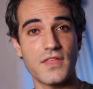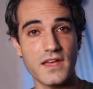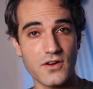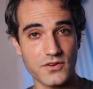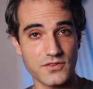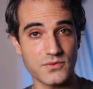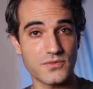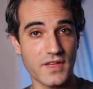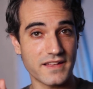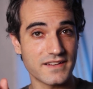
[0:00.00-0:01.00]
They argue
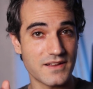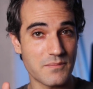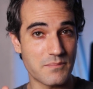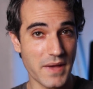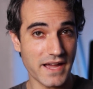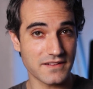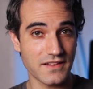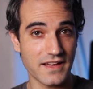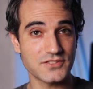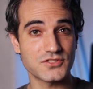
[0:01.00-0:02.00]
that
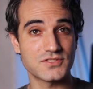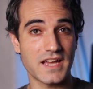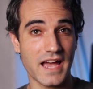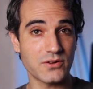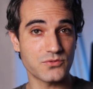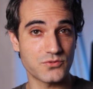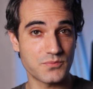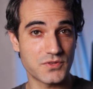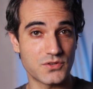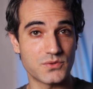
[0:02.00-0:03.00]
backlash to
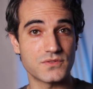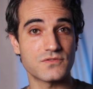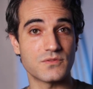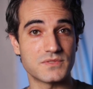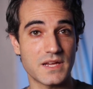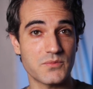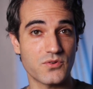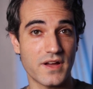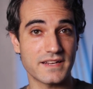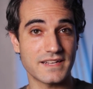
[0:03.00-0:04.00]
outgroup cues from
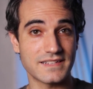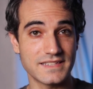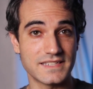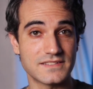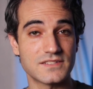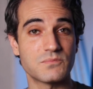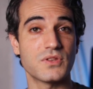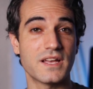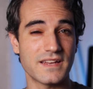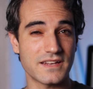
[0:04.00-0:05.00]
Democratic elites
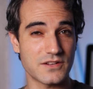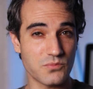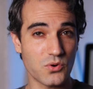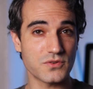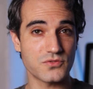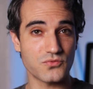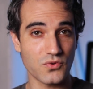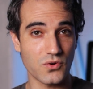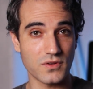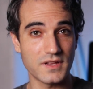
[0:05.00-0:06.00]
played an important
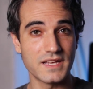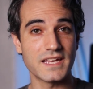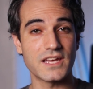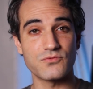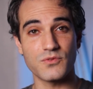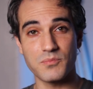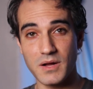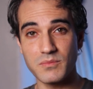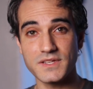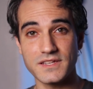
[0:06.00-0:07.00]
role in
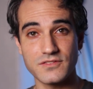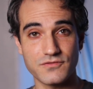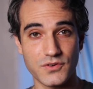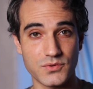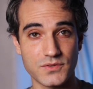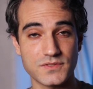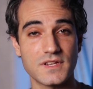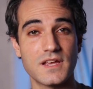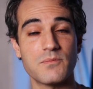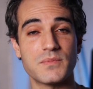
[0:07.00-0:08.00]
Republican
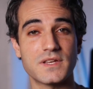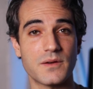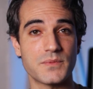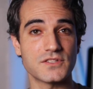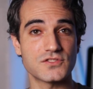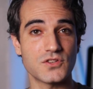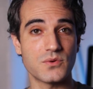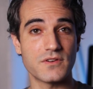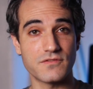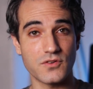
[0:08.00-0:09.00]
voters becoming
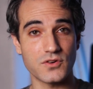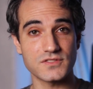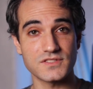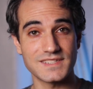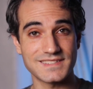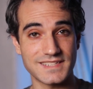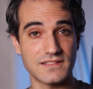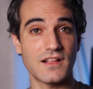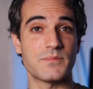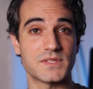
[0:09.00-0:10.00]
so averse to
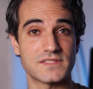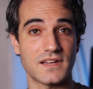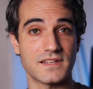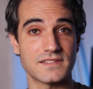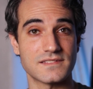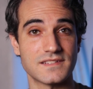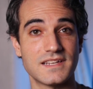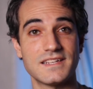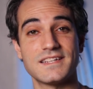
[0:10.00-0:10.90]
climate science,